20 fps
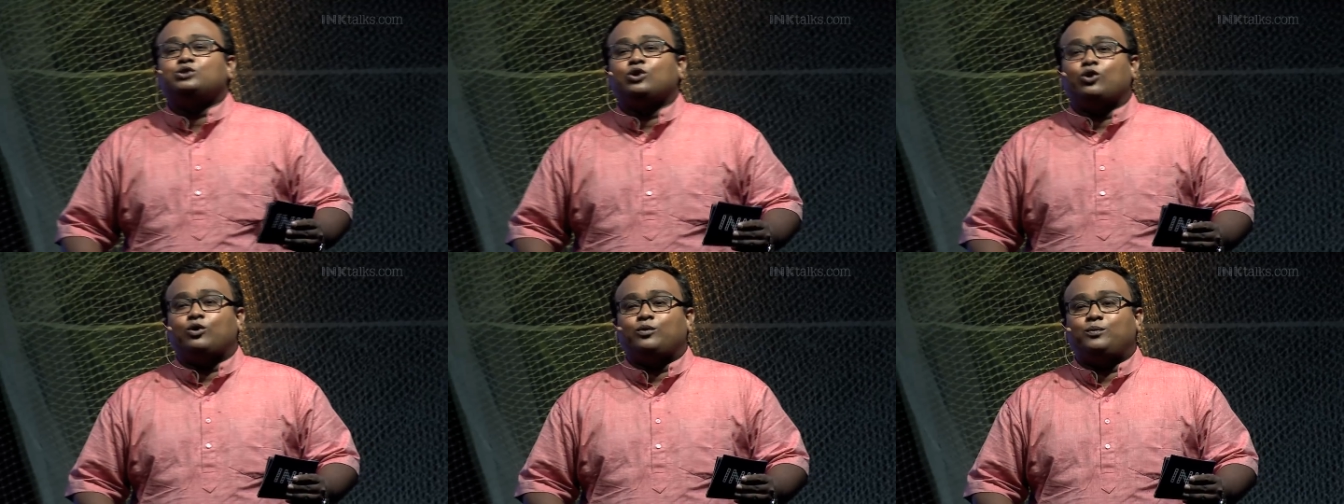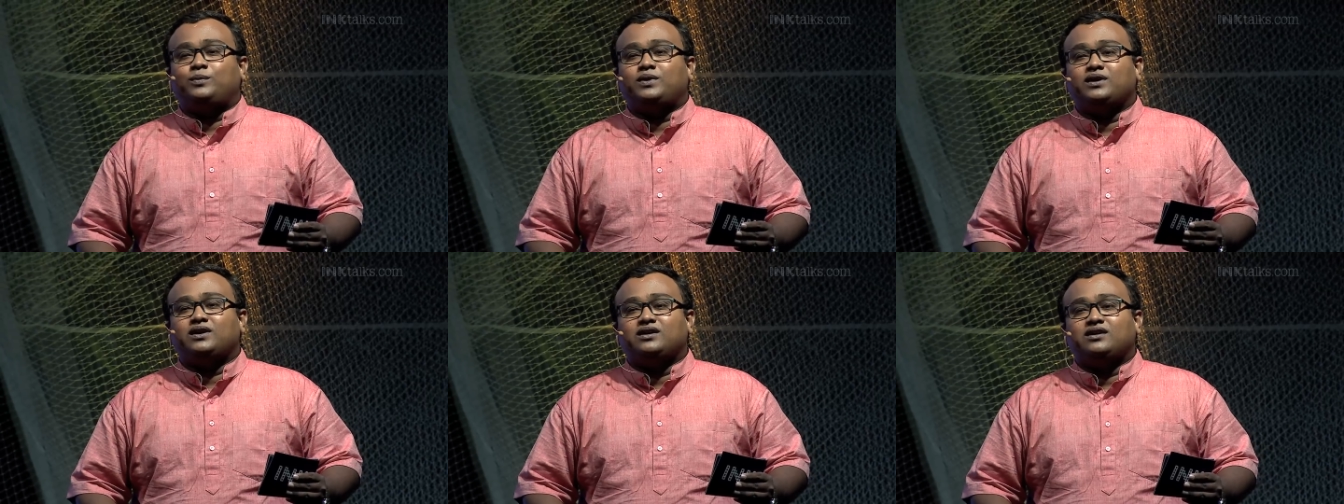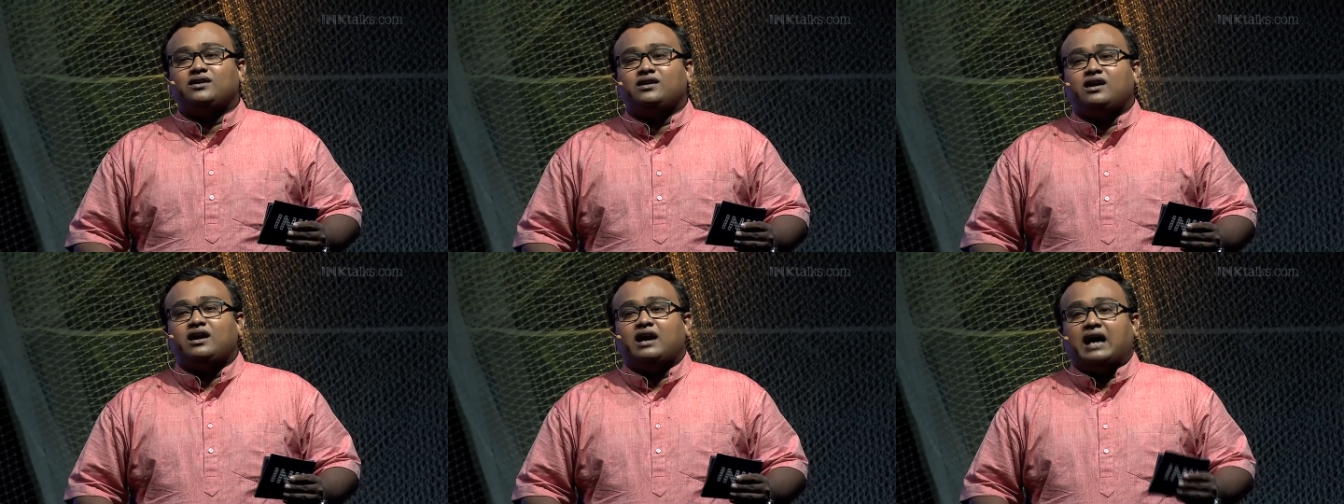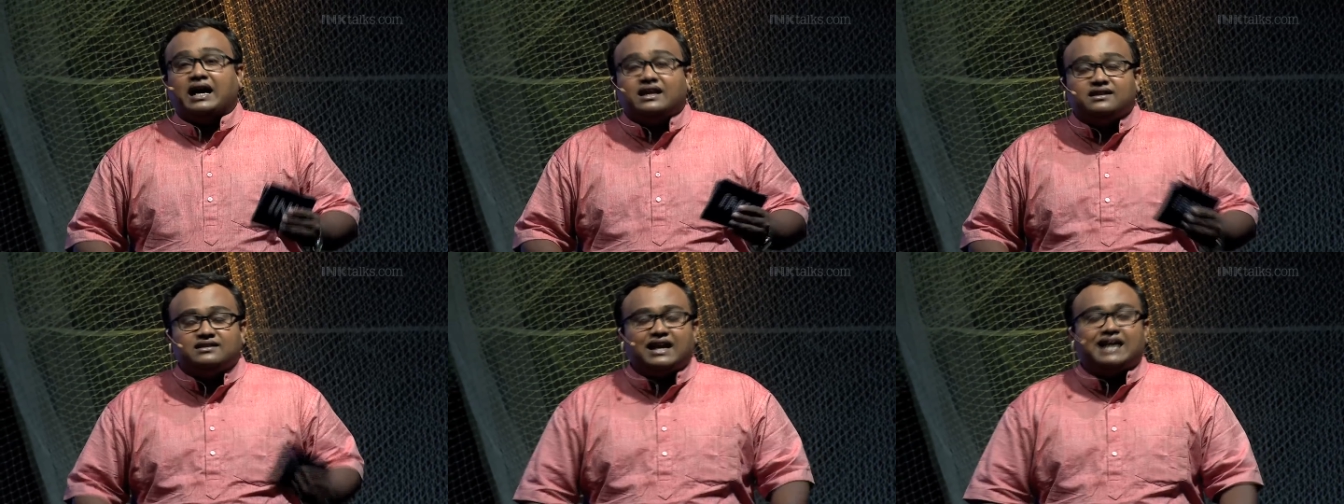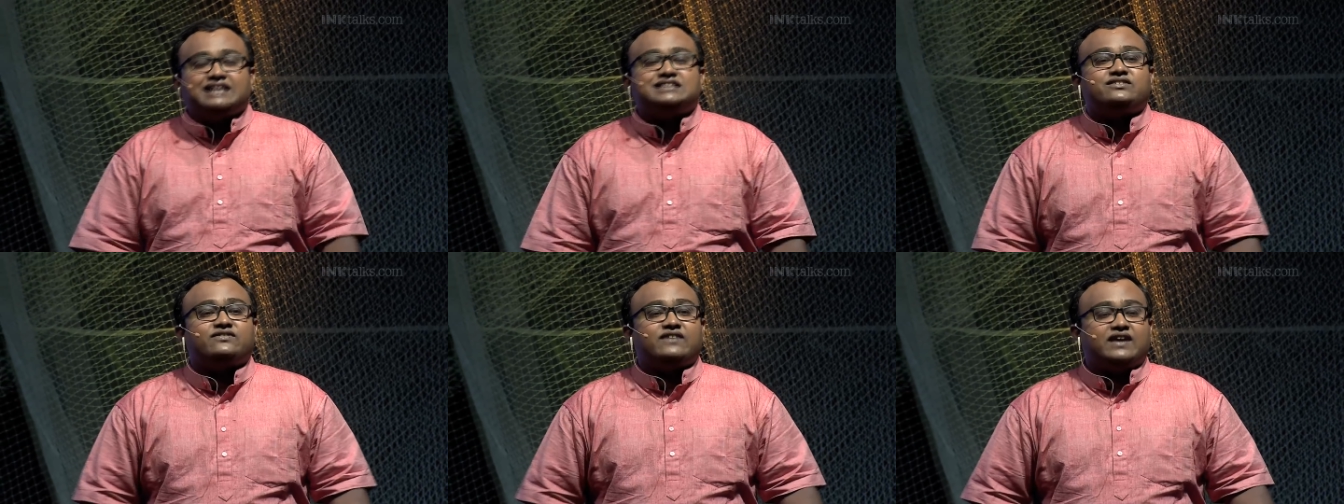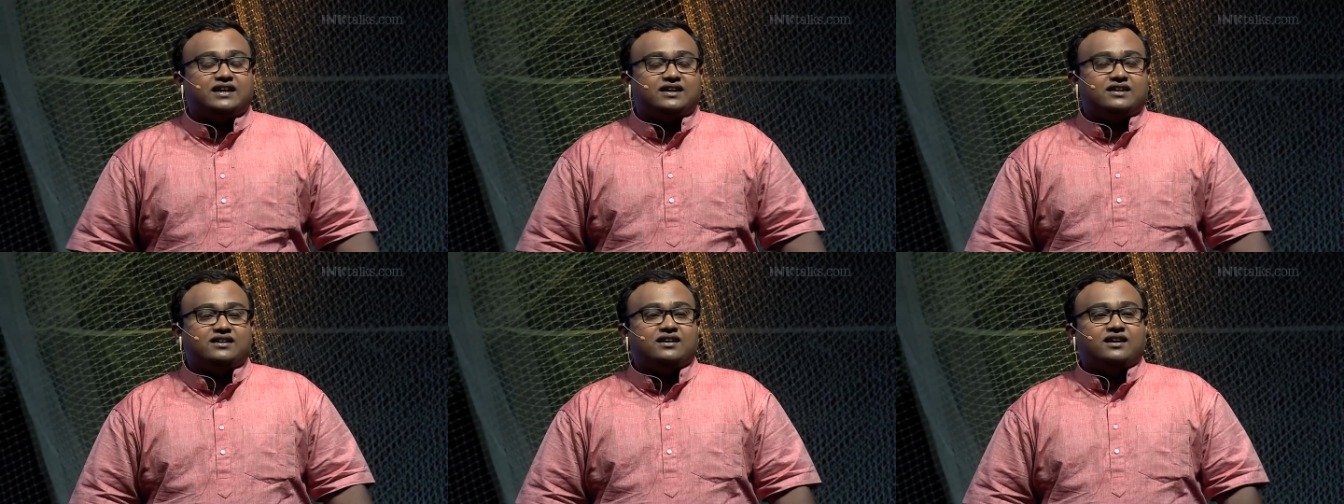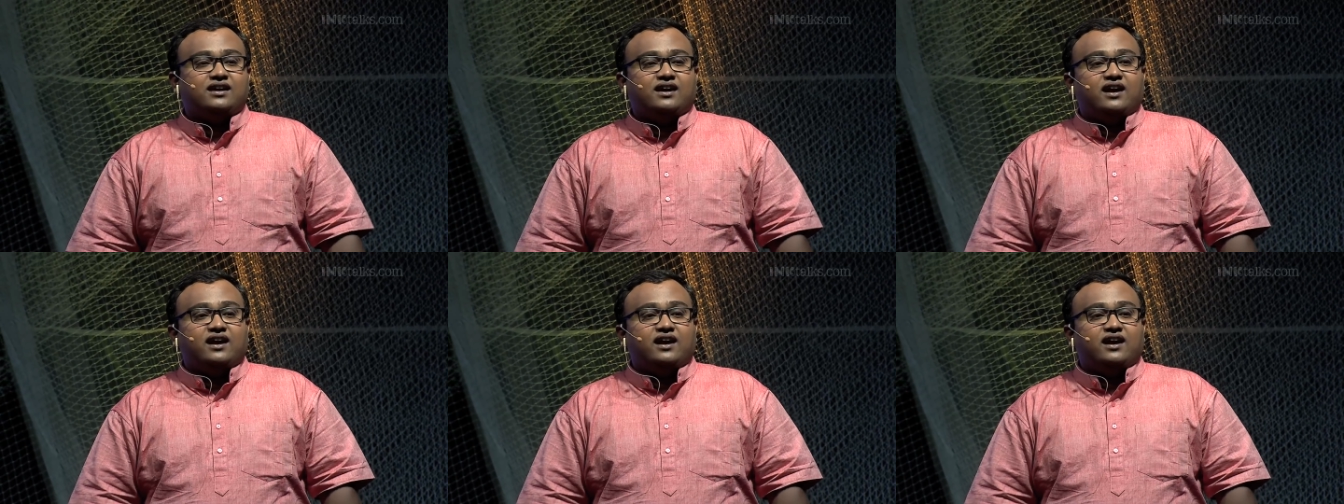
hope. And that's when,